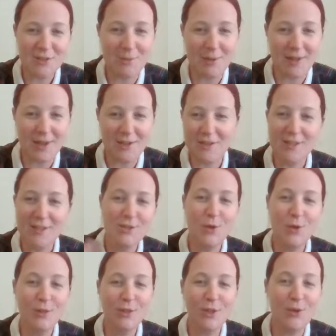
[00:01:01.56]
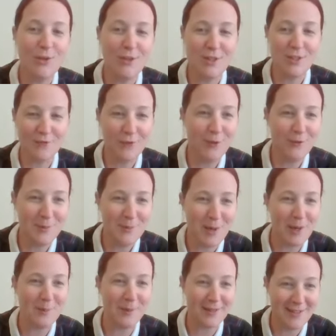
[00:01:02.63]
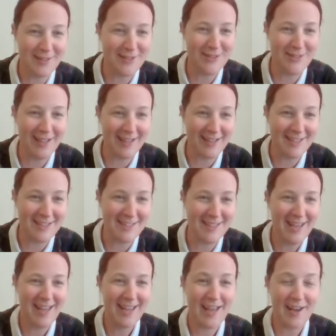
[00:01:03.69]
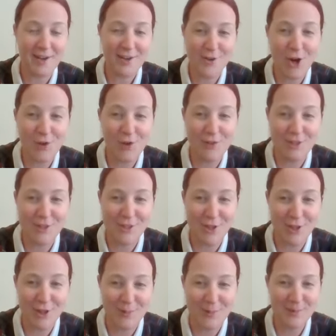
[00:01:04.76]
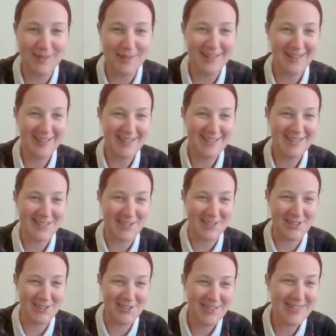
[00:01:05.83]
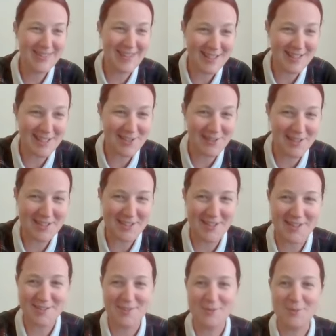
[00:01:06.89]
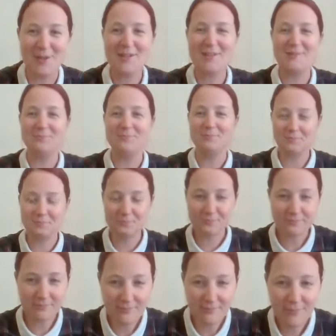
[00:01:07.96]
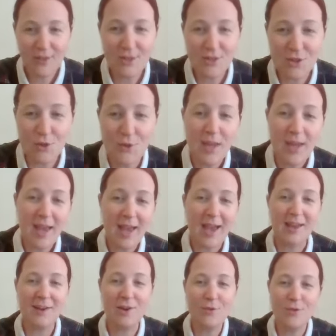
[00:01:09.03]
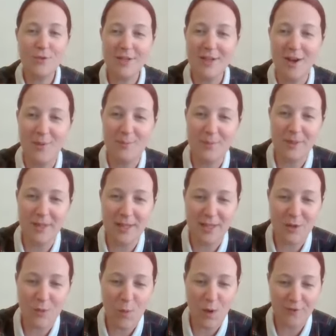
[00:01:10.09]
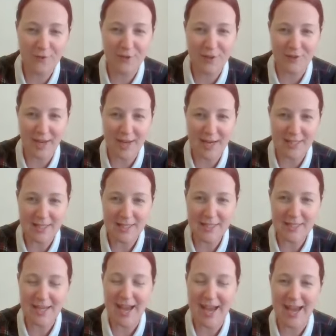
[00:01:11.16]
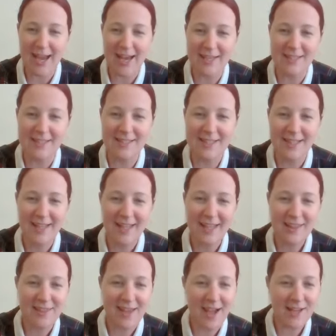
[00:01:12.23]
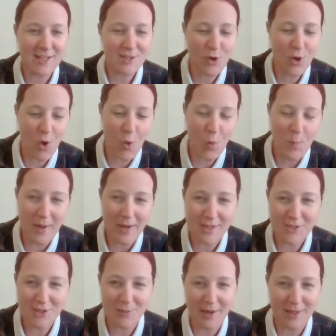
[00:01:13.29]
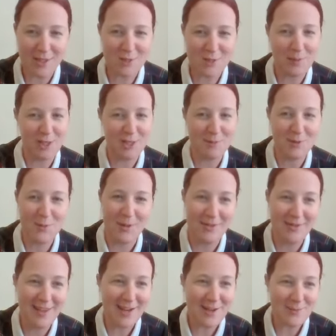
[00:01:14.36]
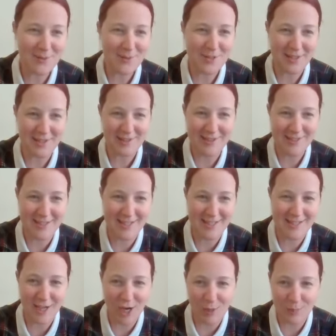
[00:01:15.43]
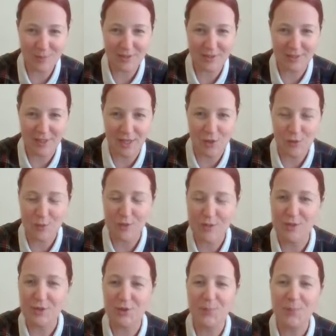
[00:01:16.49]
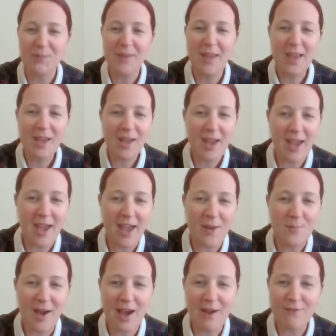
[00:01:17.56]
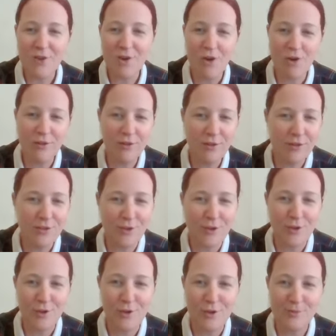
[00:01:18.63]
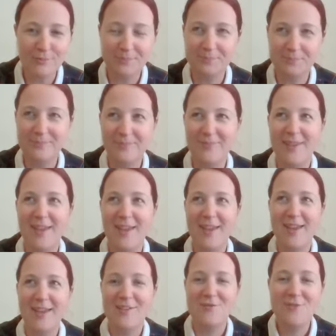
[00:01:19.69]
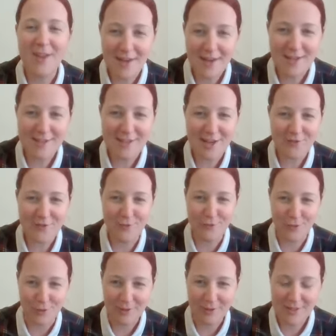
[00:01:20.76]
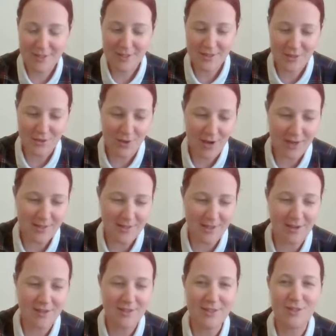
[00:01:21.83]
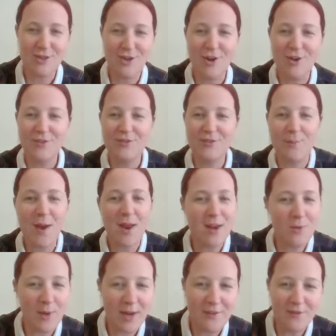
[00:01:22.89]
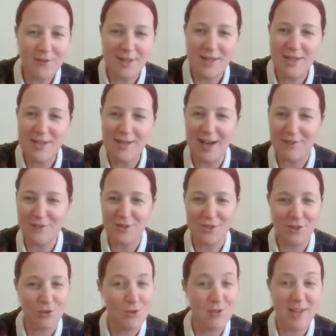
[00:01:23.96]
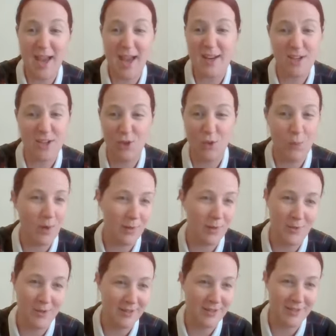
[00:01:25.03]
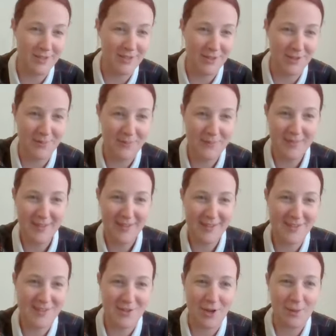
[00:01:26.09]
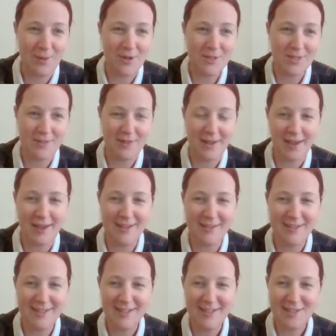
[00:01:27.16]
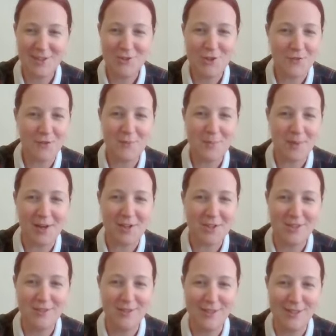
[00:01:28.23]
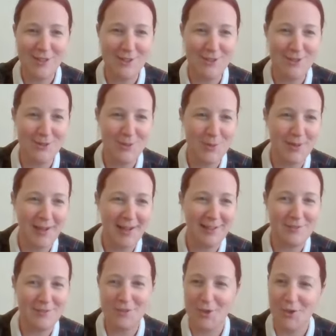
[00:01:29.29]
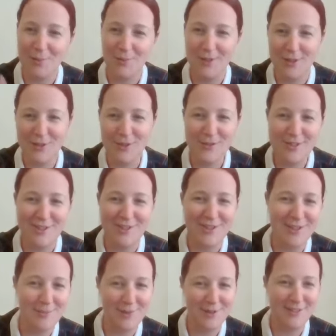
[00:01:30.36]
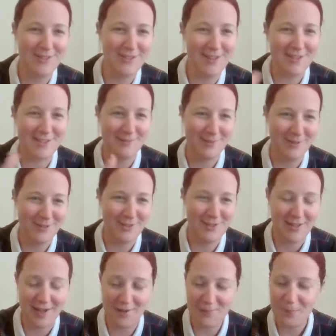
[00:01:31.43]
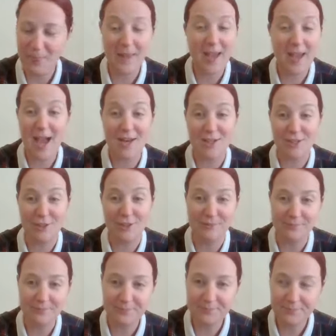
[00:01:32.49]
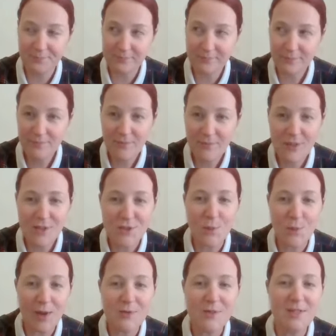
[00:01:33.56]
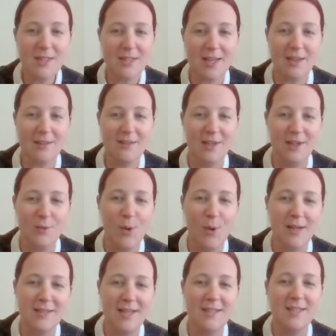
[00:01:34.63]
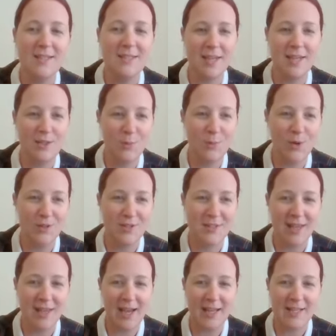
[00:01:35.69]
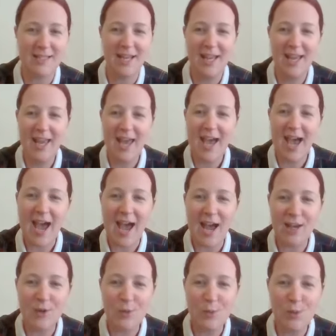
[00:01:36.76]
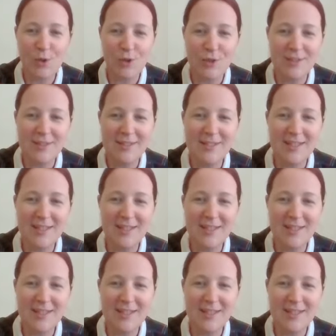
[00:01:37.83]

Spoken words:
for one. And I was like, it's totally cool. You just phone them up and you do this. And I got offered a job. So that's how I started working. So I now own a company, One for Events, and that's all based on my experience between then when I was 13 up till now. So I've gone through various different roles. So I started off, I went away for a year after school because I hadn't a clue what I wanted to do. So I wasn't that driven person that knew when I leave school, I'm going to go to uni, I'm going to do this, I'm going to do that. I hadn't a clue. So when I was in 6th year, what I did decide was that I would